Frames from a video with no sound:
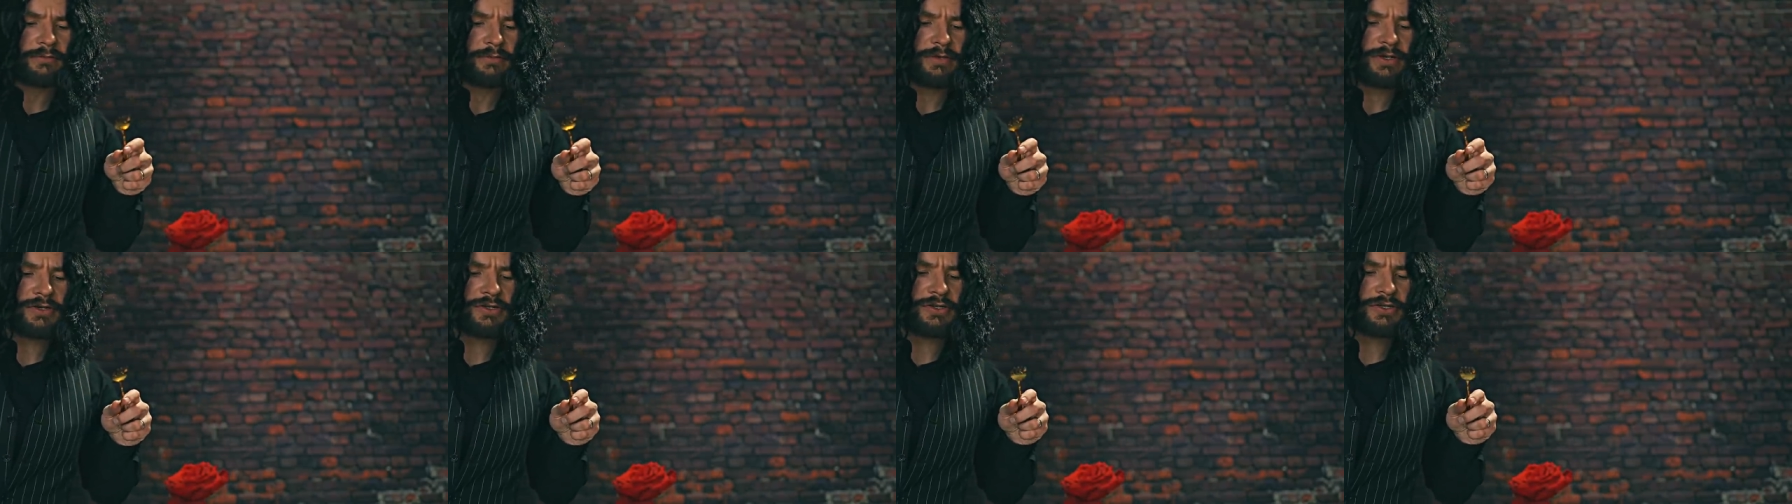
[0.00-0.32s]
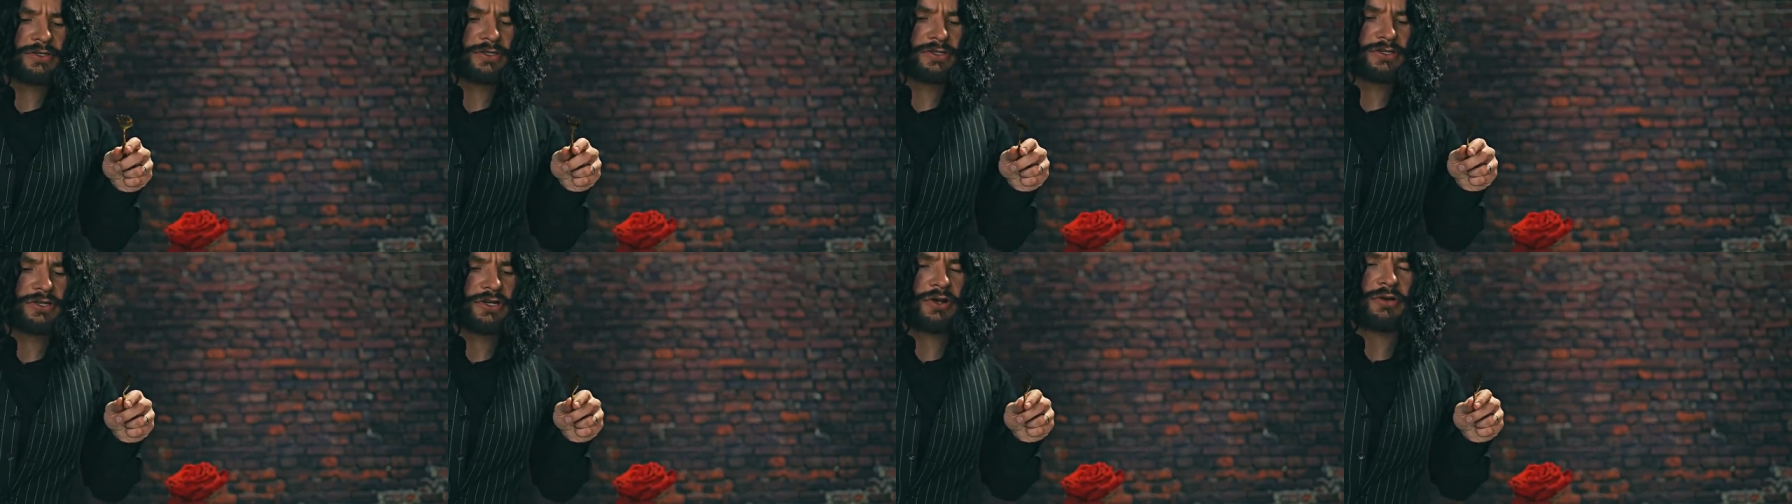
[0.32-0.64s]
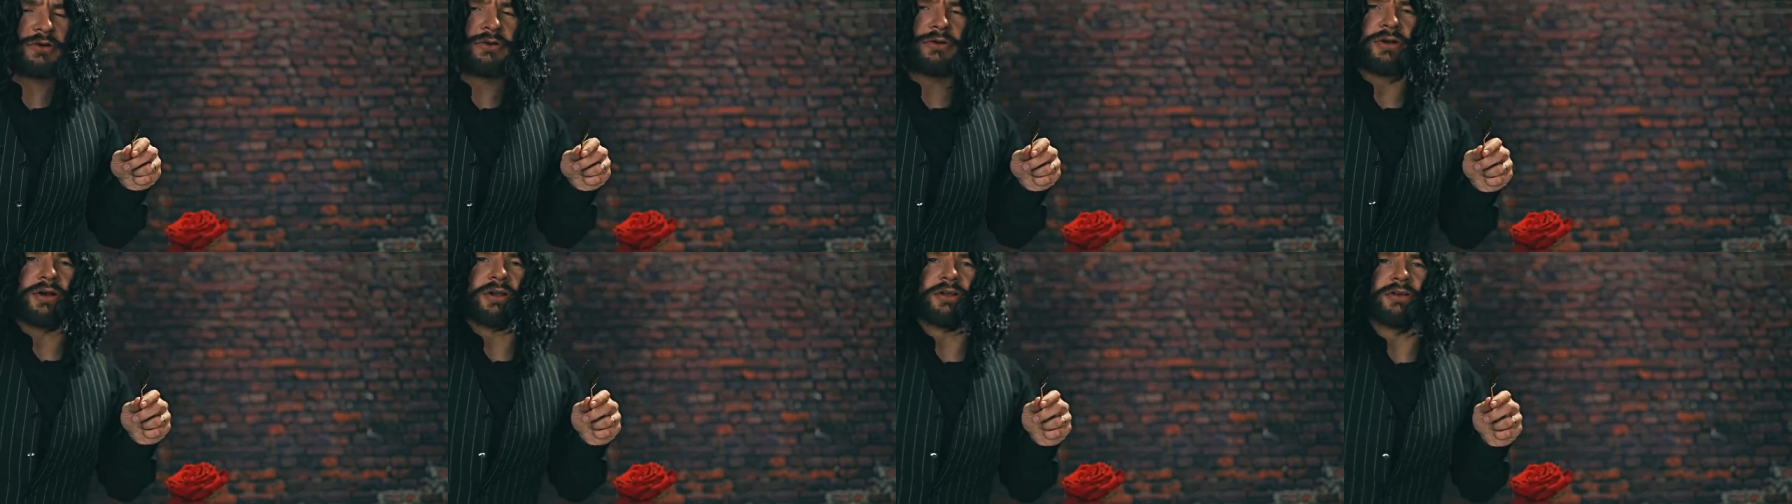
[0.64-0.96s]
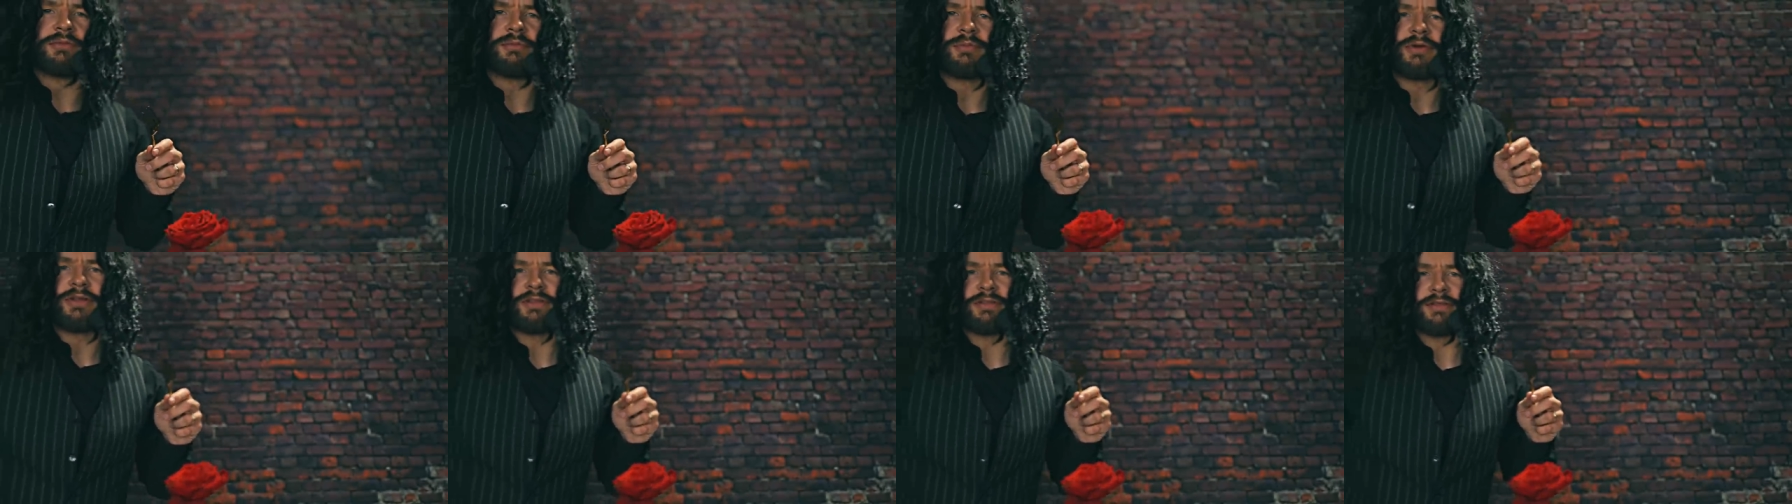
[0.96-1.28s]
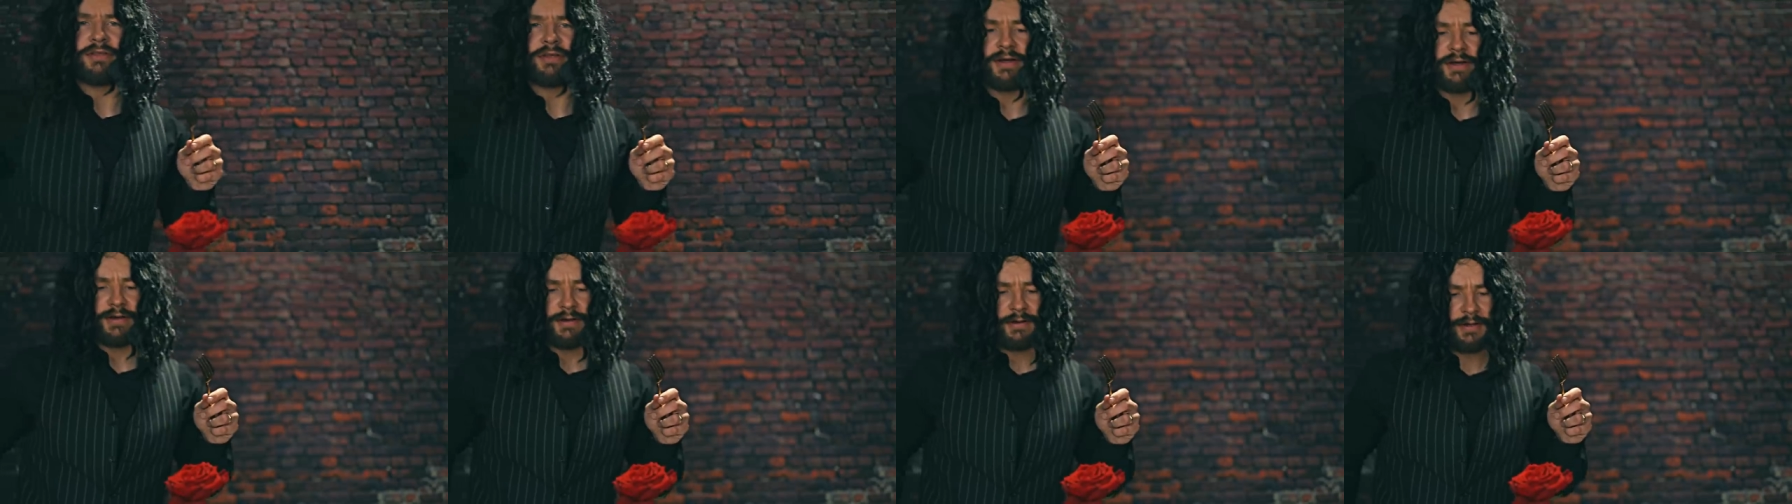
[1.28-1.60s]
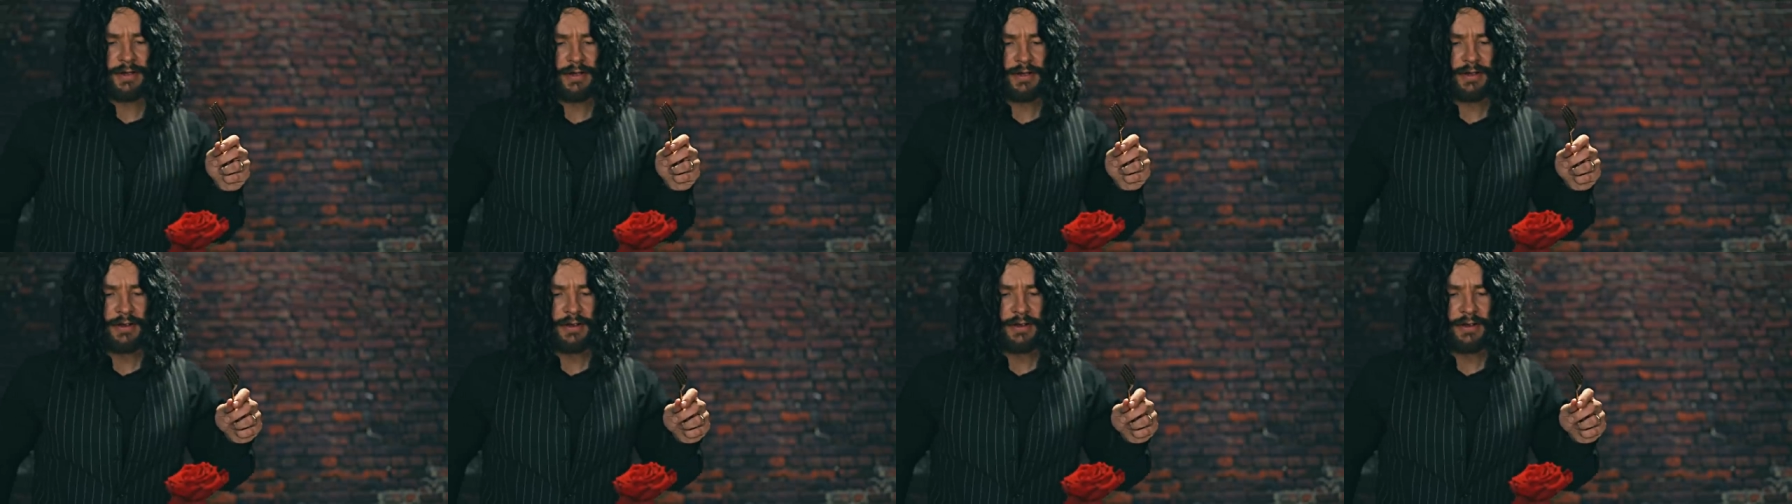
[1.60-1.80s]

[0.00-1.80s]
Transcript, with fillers: me just share a little bit there.